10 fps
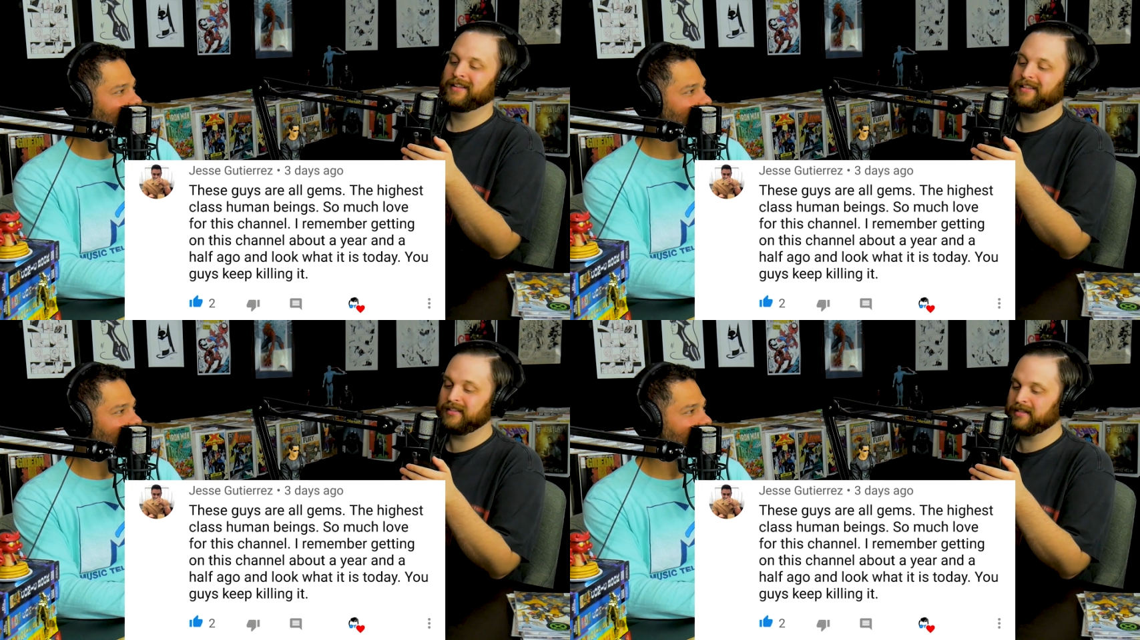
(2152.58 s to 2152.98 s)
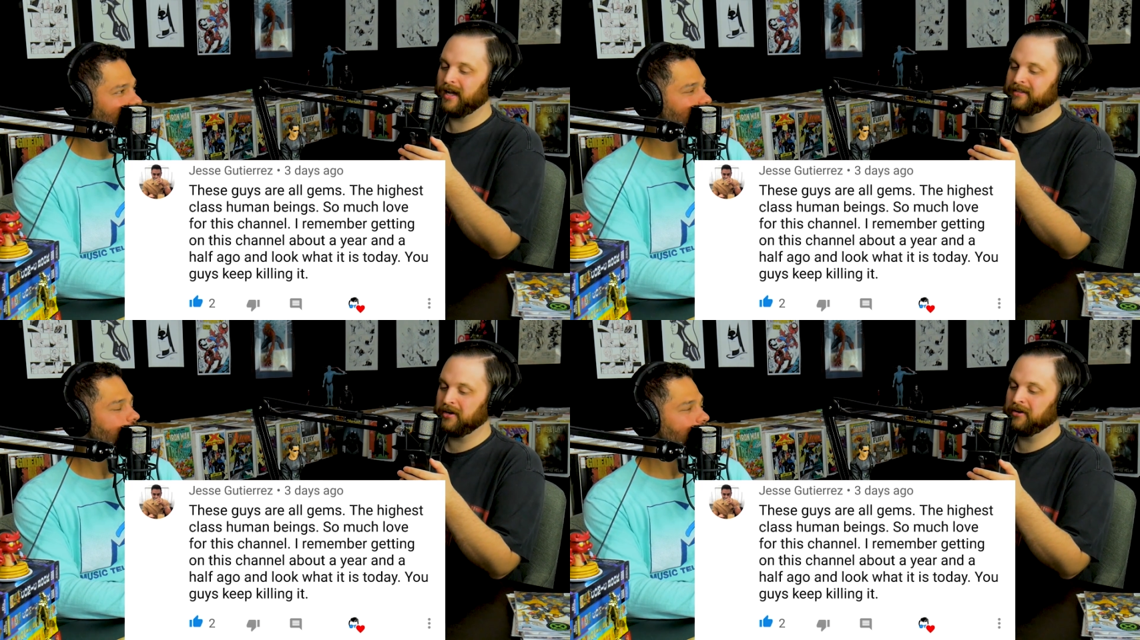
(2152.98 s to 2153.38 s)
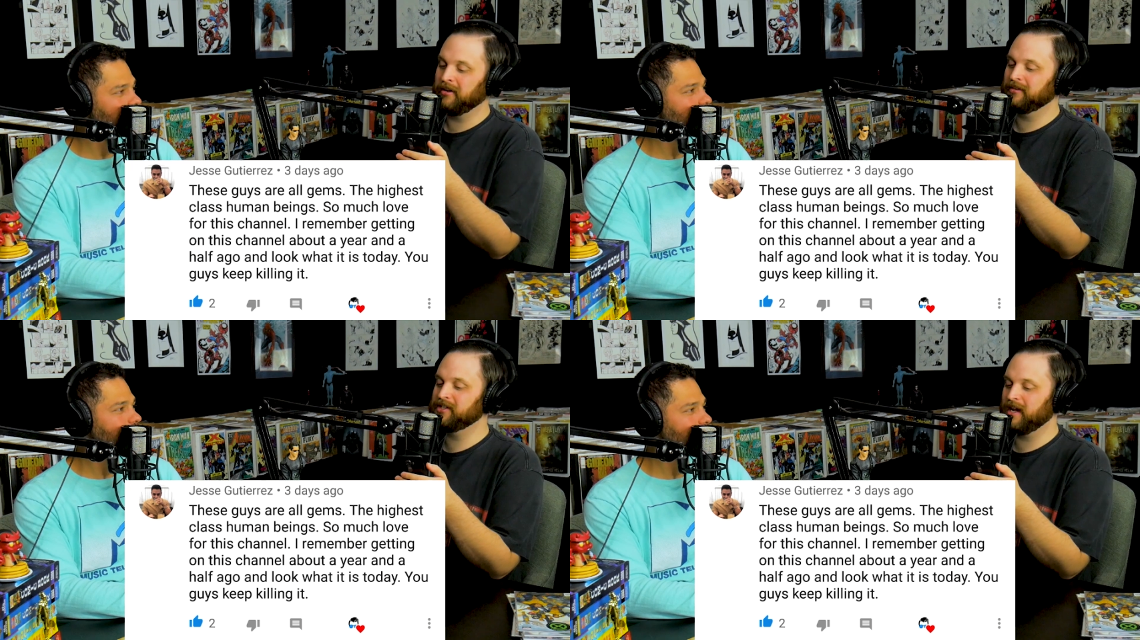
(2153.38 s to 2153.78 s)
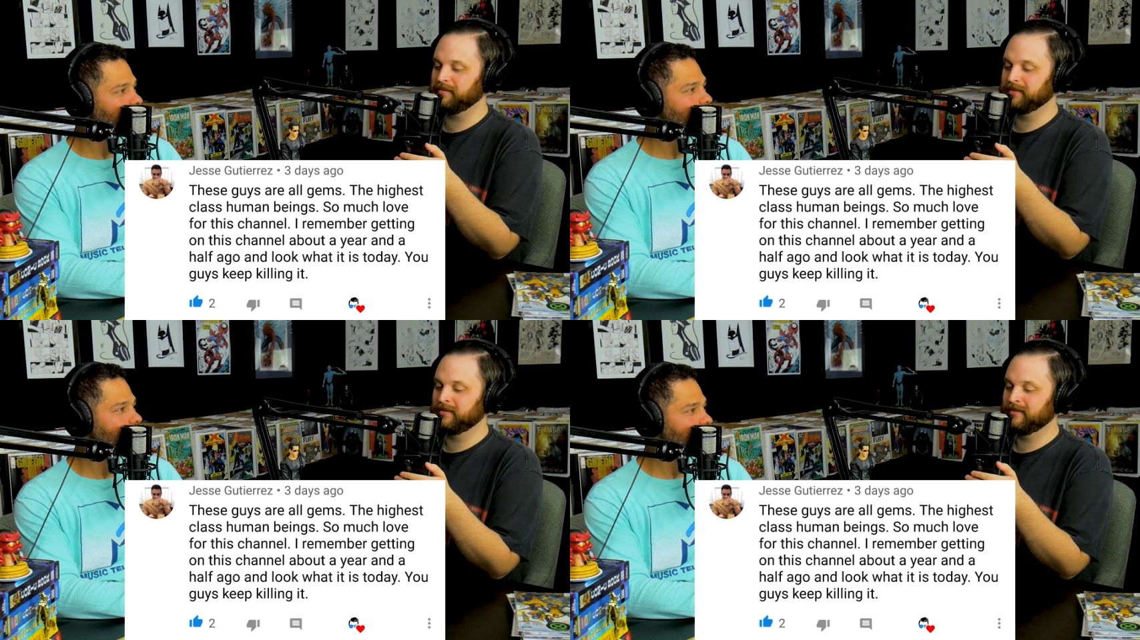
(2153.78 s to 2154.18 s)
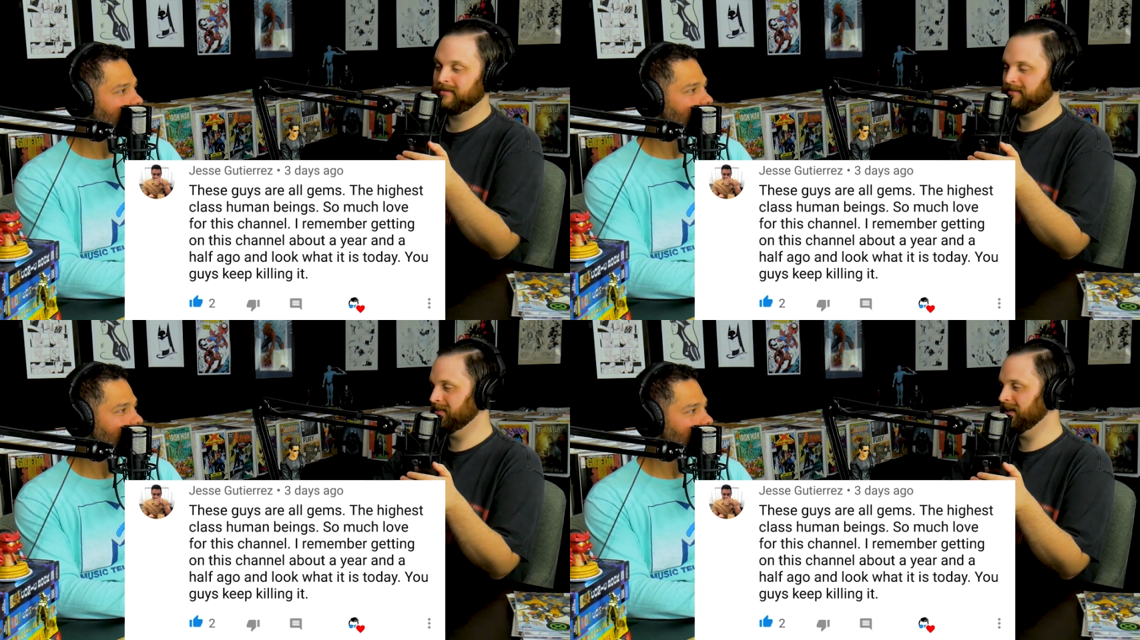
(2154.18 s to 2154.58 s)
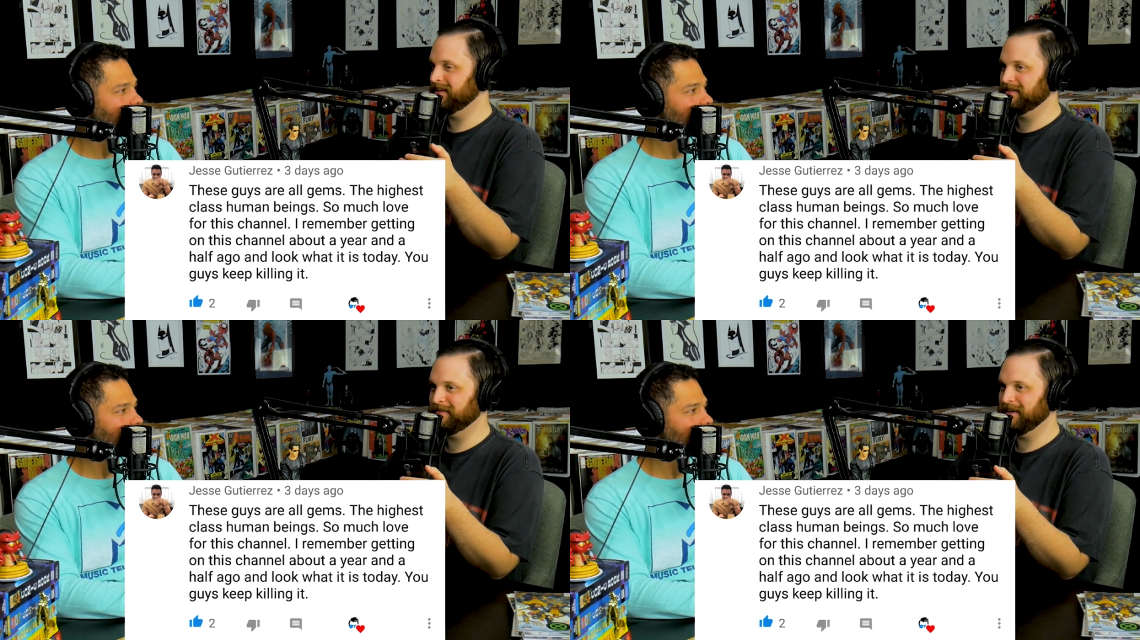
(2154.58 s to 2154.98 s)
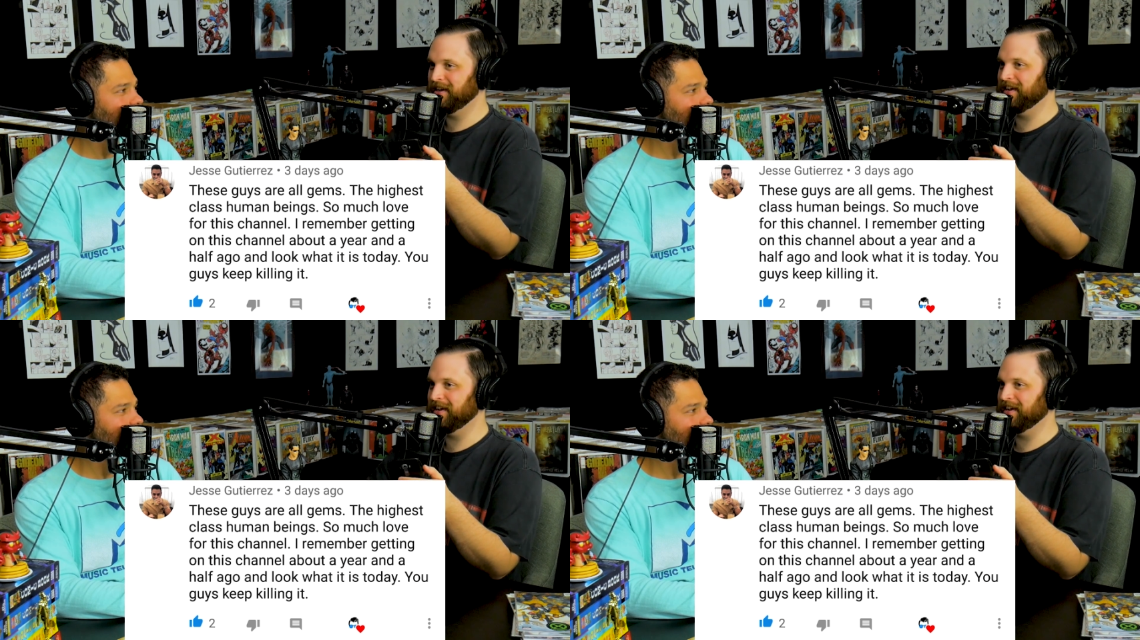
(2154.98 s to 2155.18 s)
Speaker 1: These guys are all gems, meaning meaning